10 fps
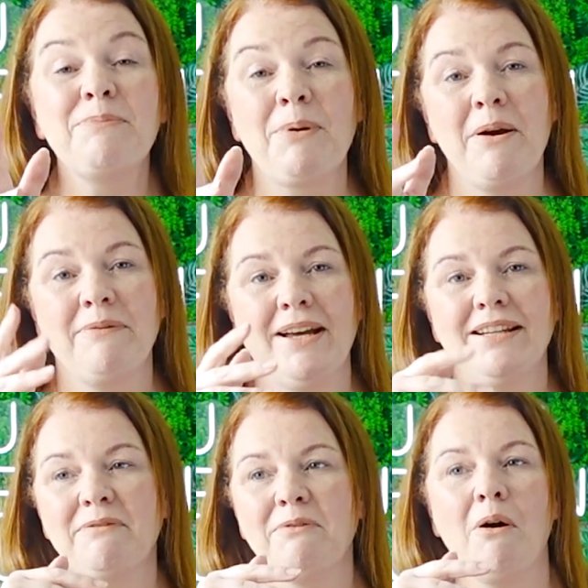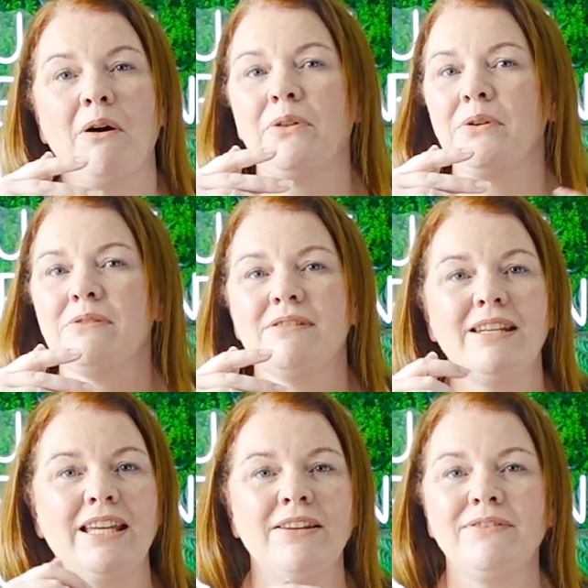is perfect for those
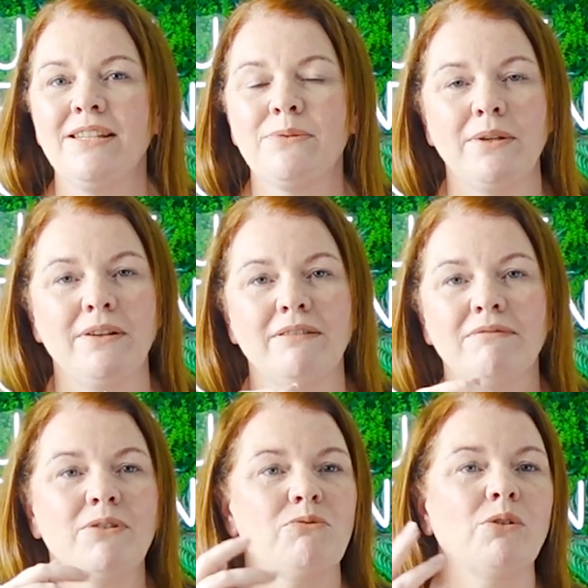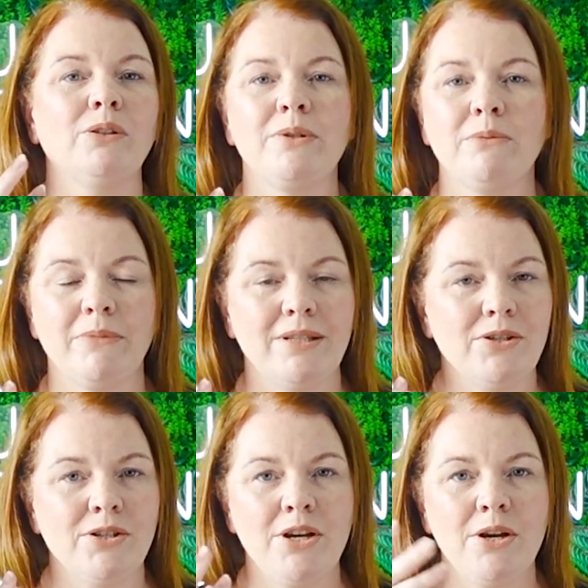evenings where you're struggling with something
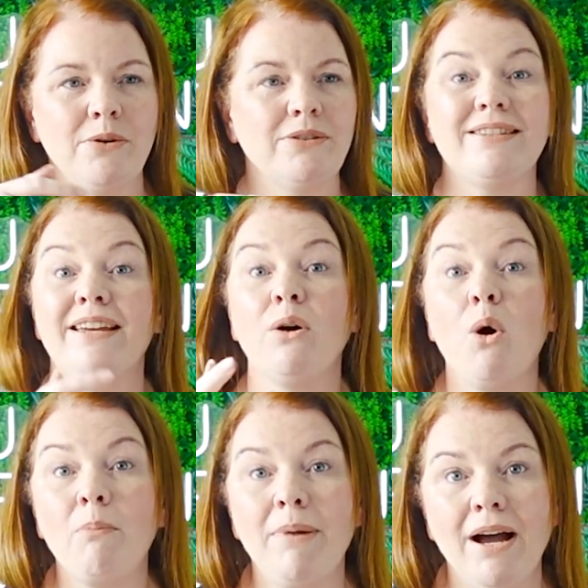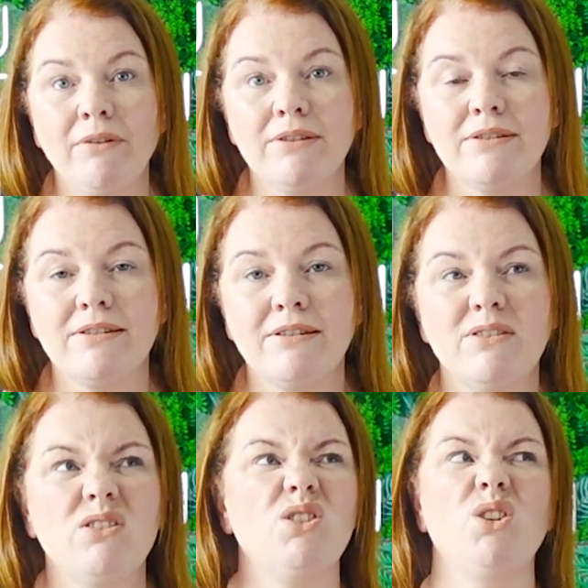to do, stay-at-home parents,
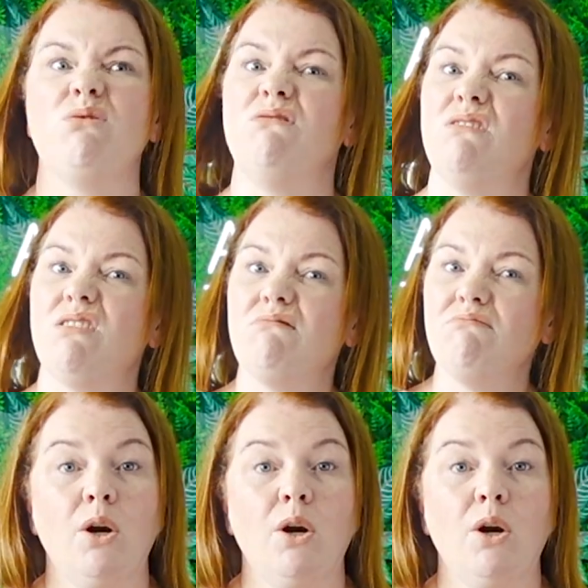students,